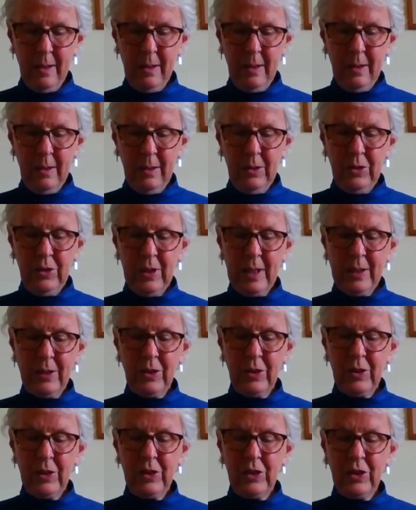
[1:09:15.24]
Sense
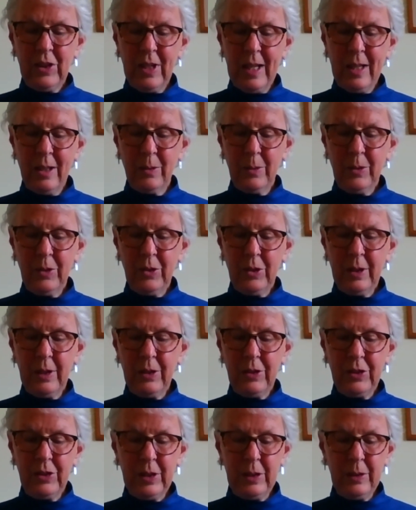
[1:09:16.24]
the sounds and the
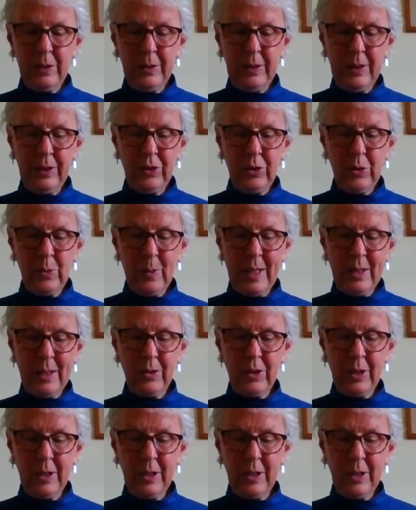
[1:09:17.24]
stillness around you.